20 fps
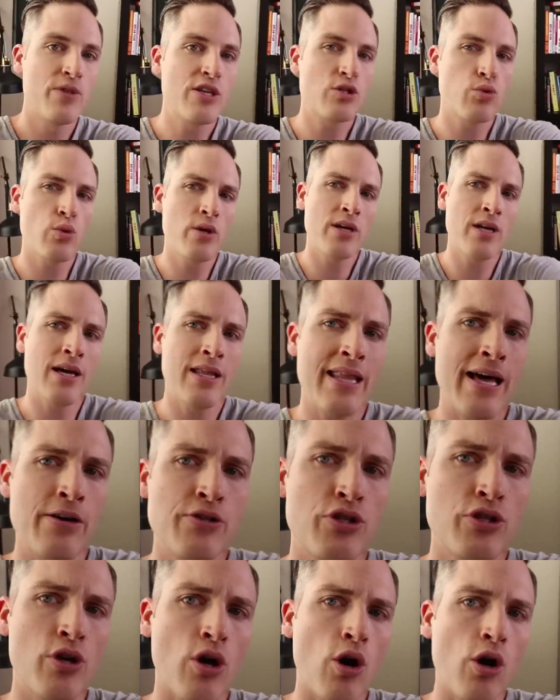This one
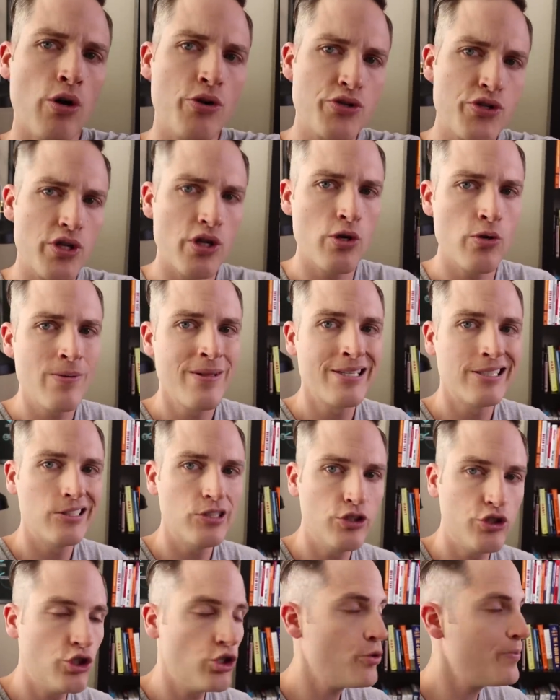allows you to also
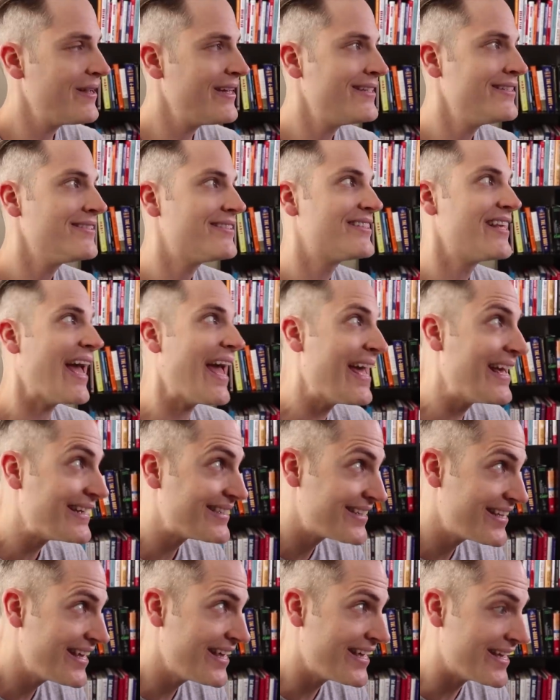zoom in to
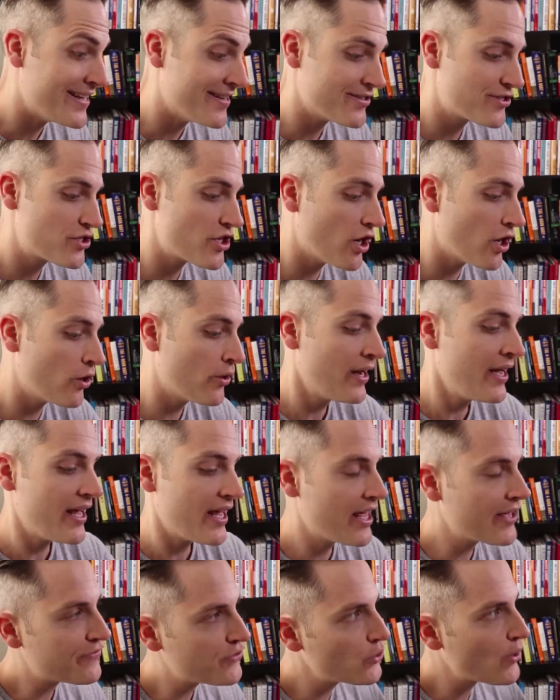18. So
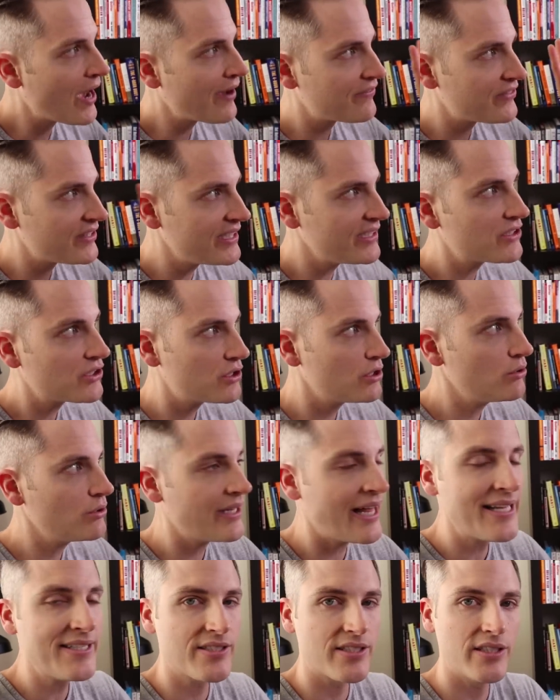if you have these two
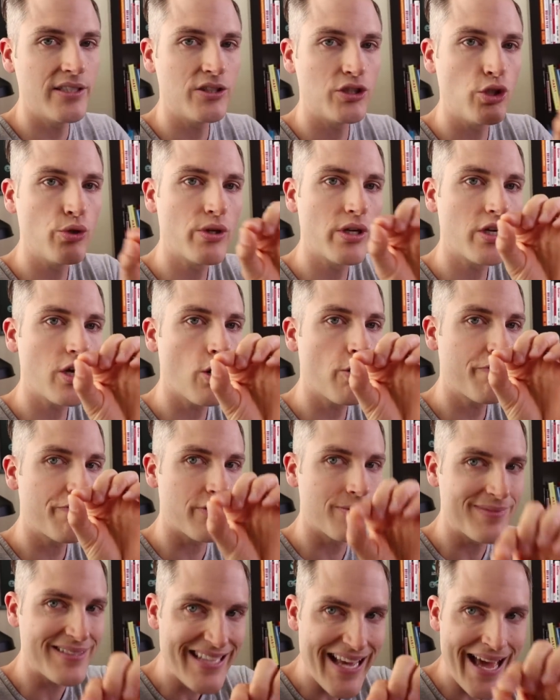lenses, you could go
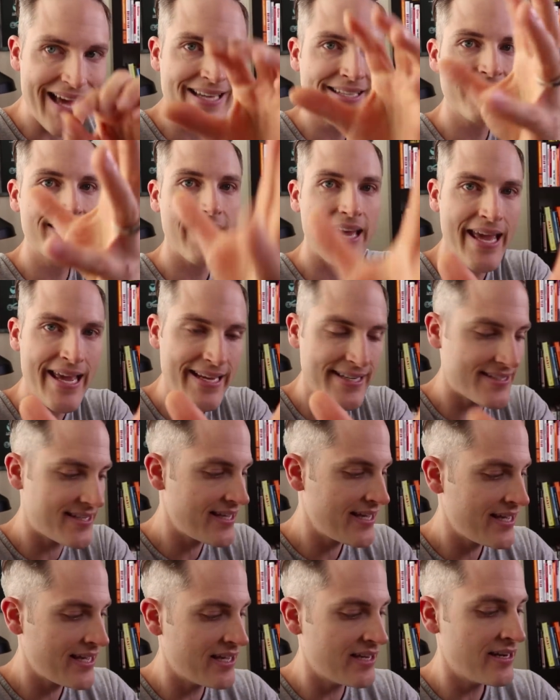from 10 to
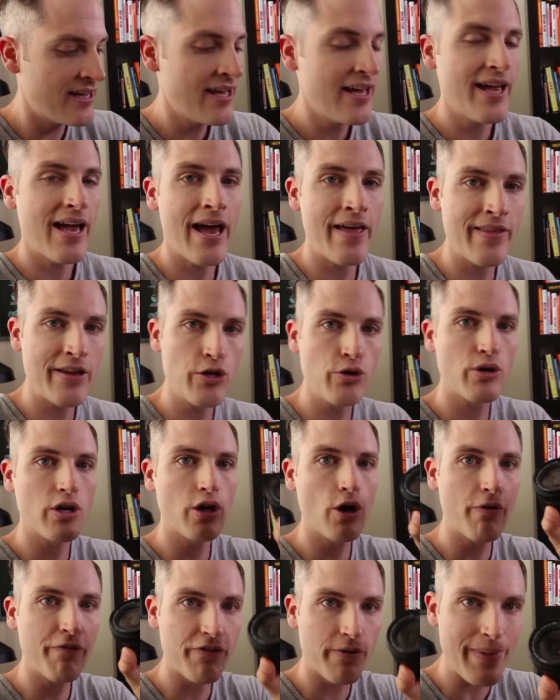18, and then you
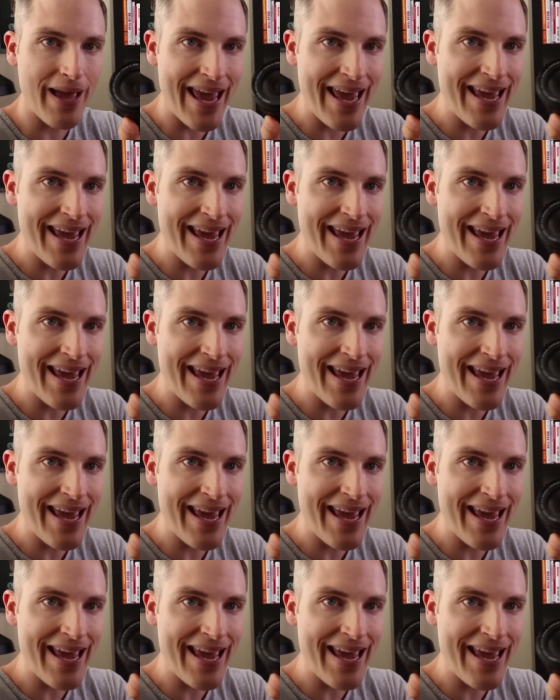could go from